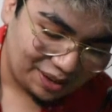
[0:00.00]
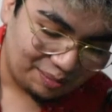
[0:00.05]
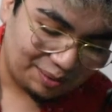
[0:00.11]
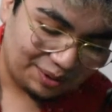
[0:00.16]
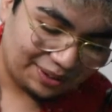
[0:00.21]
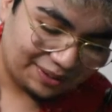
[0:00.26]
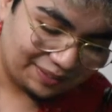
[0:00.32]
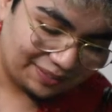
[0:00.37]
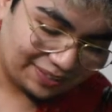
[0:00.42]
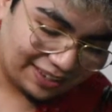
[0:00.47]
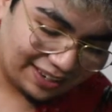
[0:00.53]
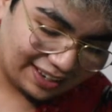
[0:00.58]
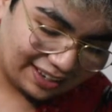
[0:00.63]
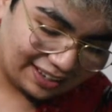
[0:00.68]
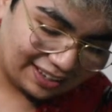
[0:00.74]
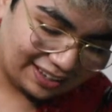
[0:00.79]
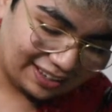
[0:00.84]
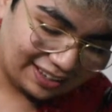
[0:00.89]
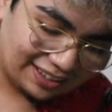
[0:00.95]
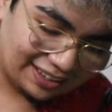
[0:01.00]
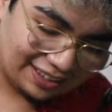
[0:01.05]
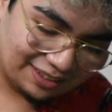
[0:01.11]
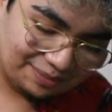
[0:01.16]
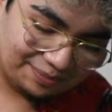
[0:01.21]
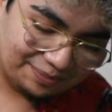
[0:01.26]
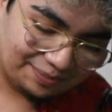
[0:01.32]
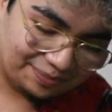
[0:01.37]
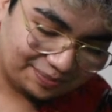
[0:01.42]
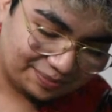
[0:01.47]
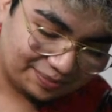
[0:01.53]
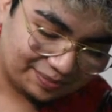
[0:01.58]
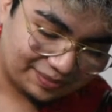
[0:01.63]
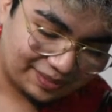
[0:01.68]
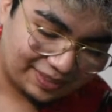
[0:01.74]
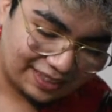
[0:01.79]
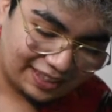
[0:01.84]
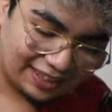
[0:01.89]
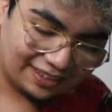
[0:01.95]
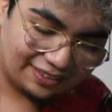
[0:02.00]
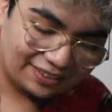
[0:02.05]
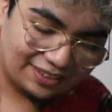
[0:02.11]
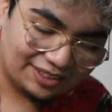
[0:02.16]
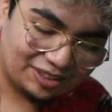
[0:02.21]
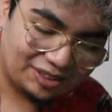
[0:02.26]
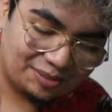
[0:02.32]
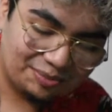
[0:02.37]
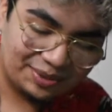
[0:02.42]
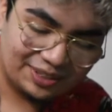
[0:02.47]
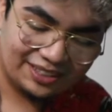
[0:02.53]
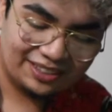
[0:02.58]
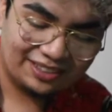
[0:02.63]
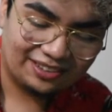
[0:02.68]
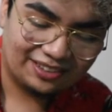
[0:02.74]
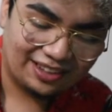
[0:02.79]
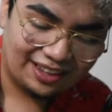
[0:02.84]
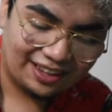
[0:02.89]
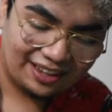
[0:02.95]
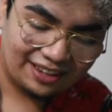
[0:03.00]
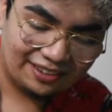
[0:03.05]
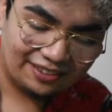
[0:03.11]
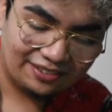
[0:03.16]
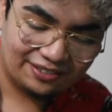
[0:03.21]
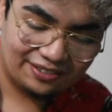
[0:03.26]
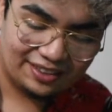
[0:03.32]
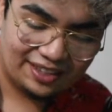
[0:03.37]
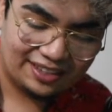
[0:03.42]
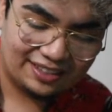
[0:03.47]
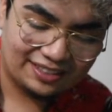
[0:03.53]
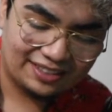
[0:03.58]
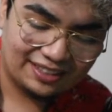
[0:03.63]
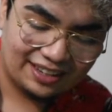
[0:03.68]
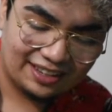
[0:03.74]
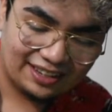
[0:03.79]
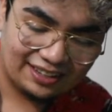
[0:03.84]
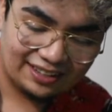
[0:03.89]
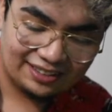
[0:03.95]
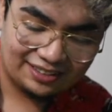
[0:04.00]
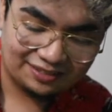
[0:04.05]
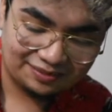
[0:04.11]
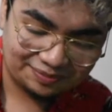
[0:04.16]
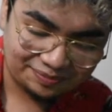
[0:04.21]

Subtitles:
But yeah, if there's somebody in your life that's like